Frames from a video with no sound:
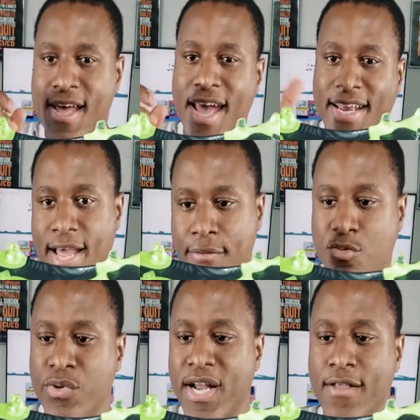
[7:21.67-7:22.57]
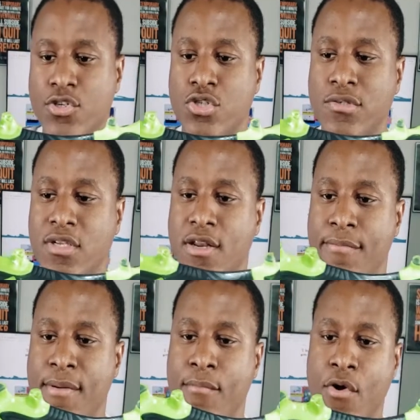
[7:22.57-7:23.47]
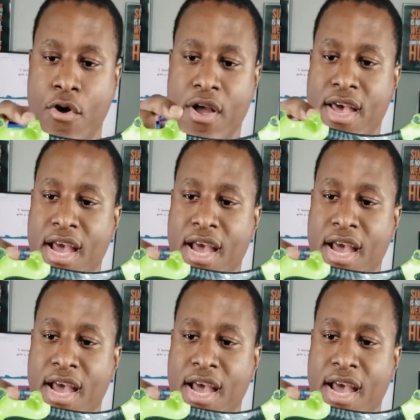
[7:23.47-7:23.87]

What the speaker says: and it helps bring out the shoes a little bit more.